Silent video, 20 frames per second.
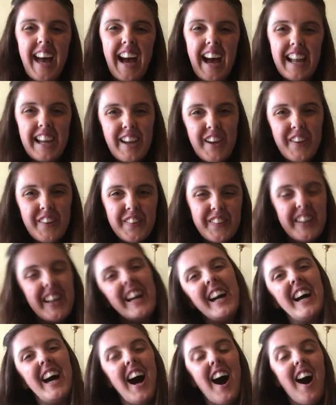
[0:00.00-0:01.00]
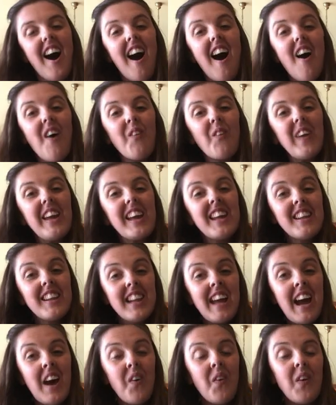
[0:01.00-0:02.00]
Hello, we are
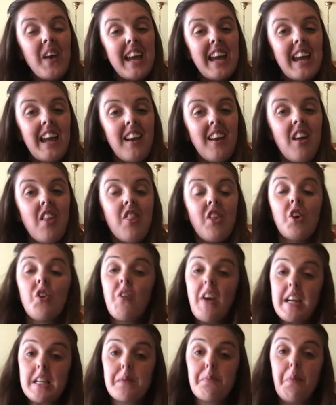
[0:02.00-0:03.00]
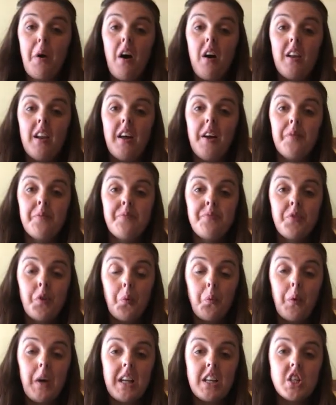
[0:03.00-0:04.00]
now in the Great Parlor,
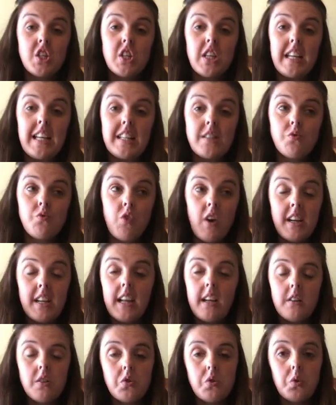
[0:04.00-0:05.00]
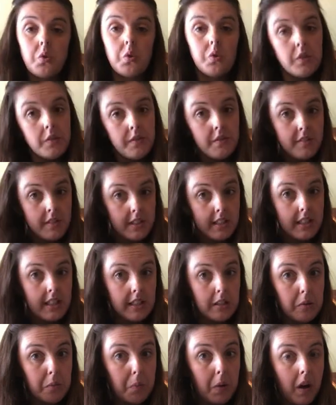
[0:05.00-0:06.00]
which is right next door to the Little
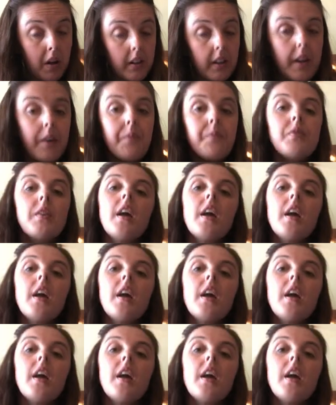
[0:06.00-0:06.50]
Parlor.